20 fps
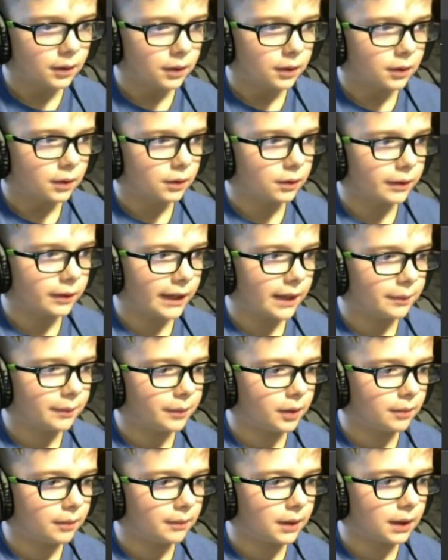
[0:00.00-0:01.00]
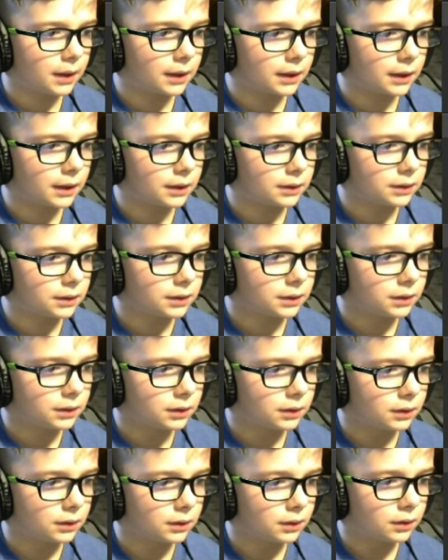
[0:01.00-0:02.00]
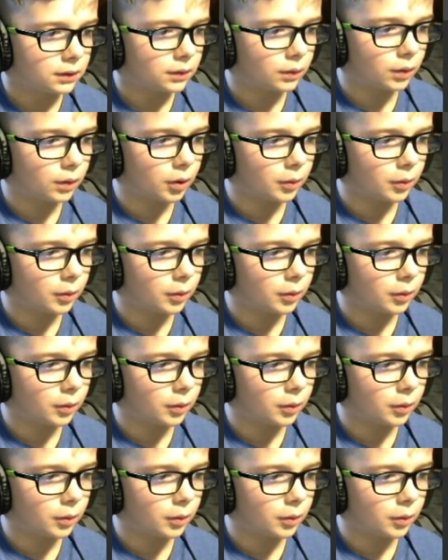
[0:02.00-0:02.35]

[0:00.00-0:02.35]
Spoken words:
You grab your Among Us or